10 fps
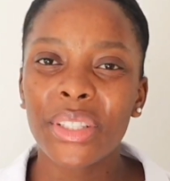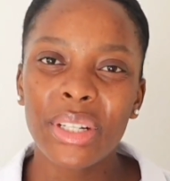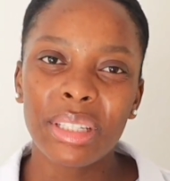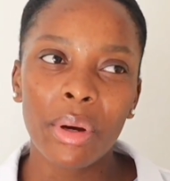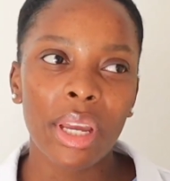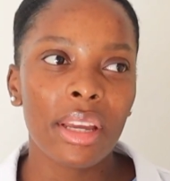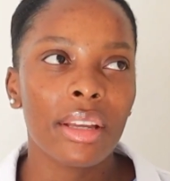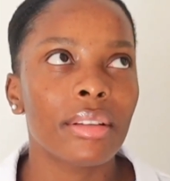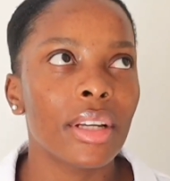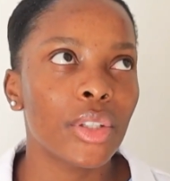Because, okay,
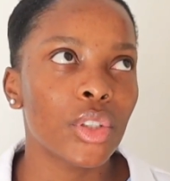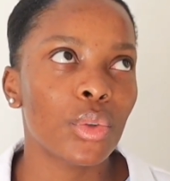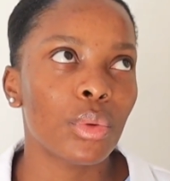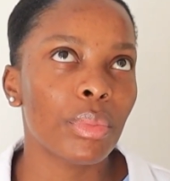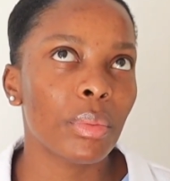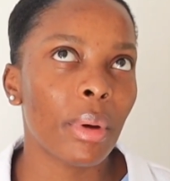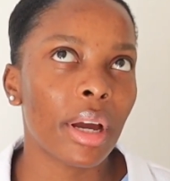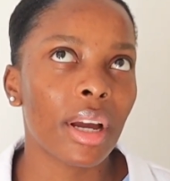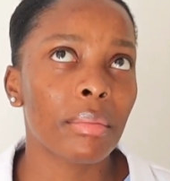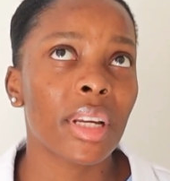and it just won't be
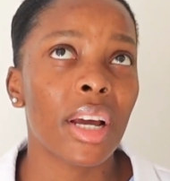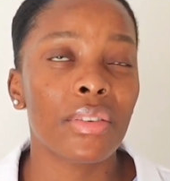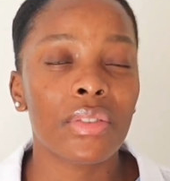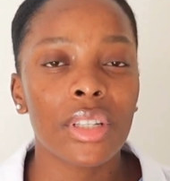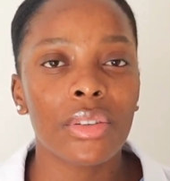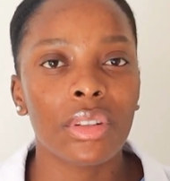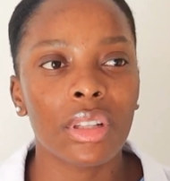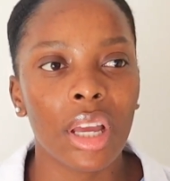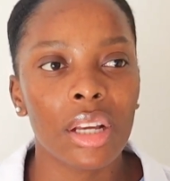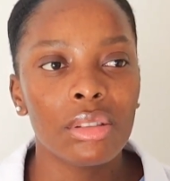back. I'm tired of cereal,
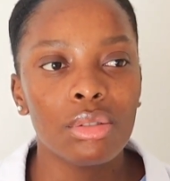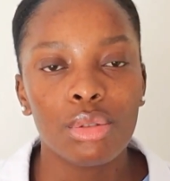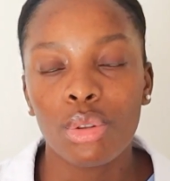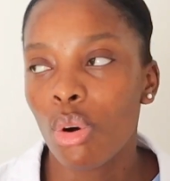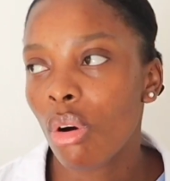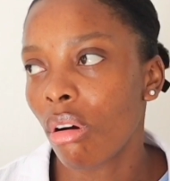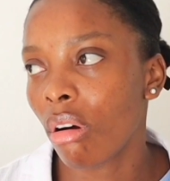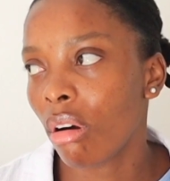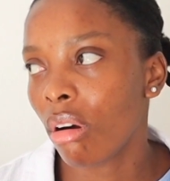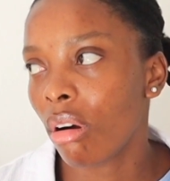guys. Yo.
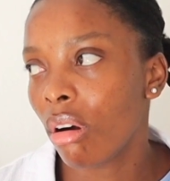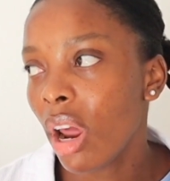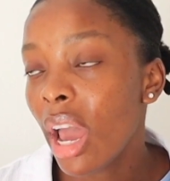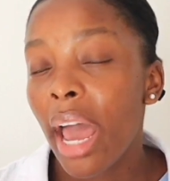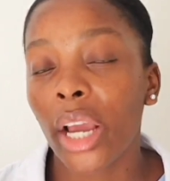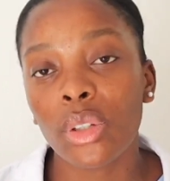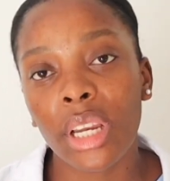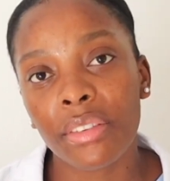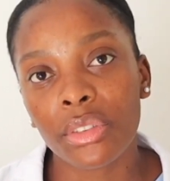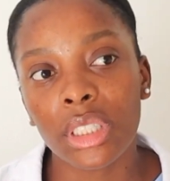I actually
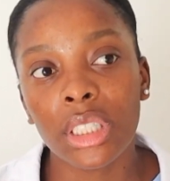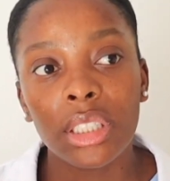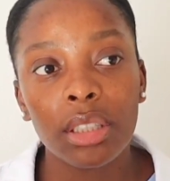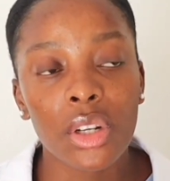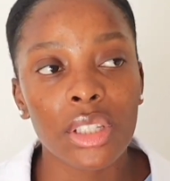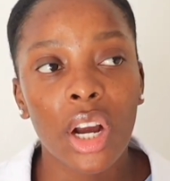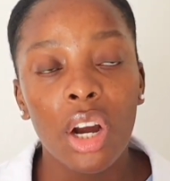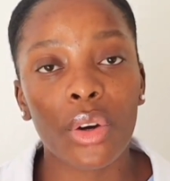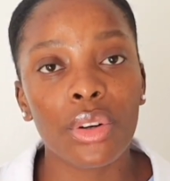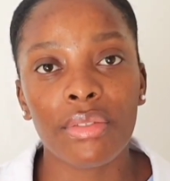have to eat because I
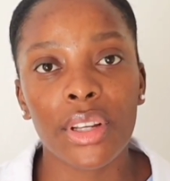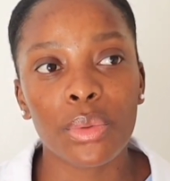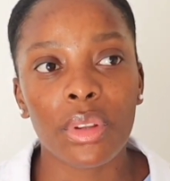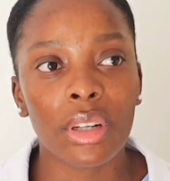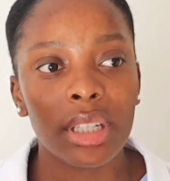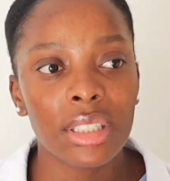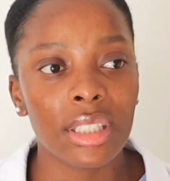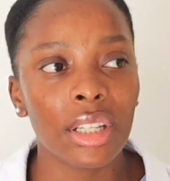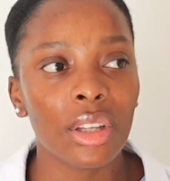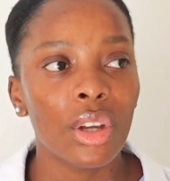can't go to events without
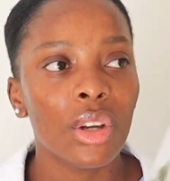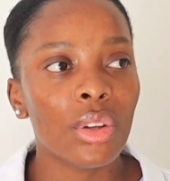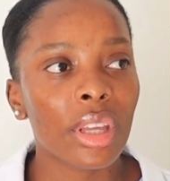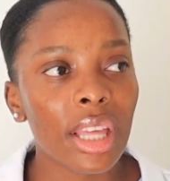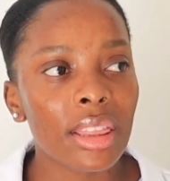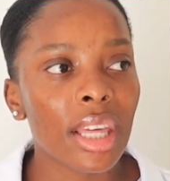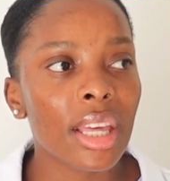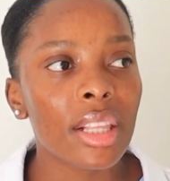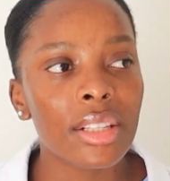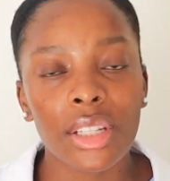eating. You get
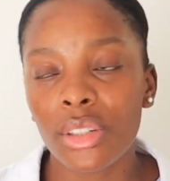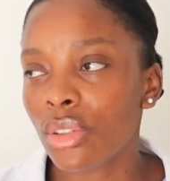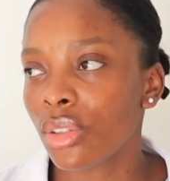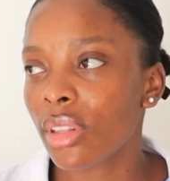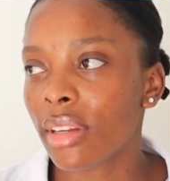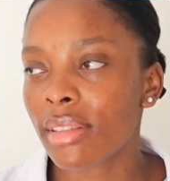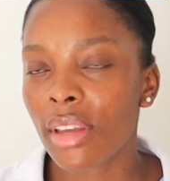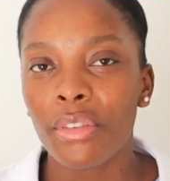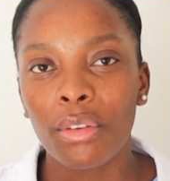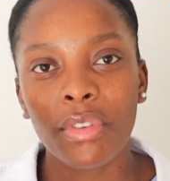there, they send you, they
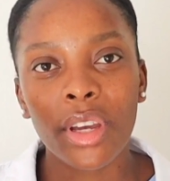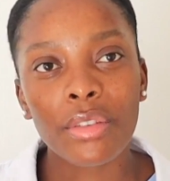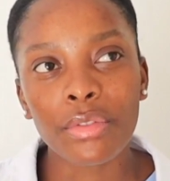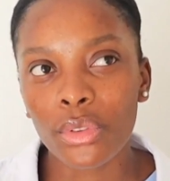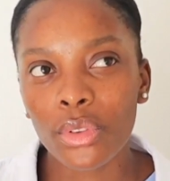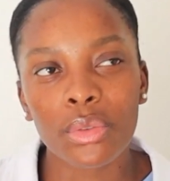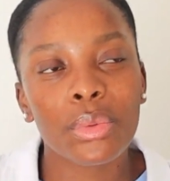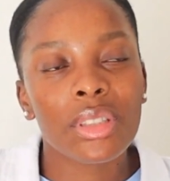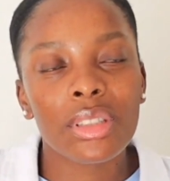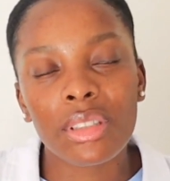serve you finger foods,
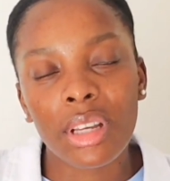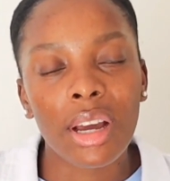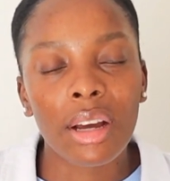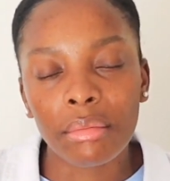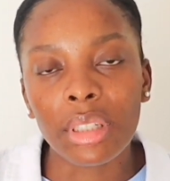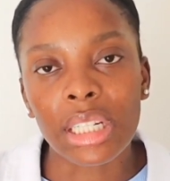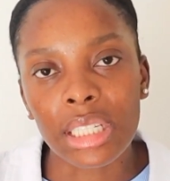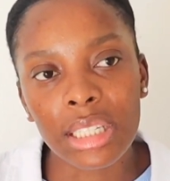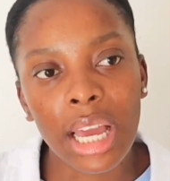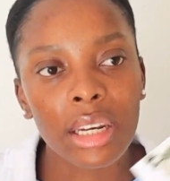which is, I mean,
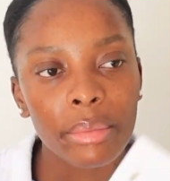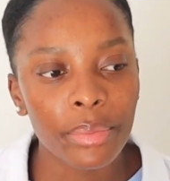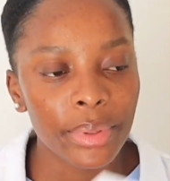understandable.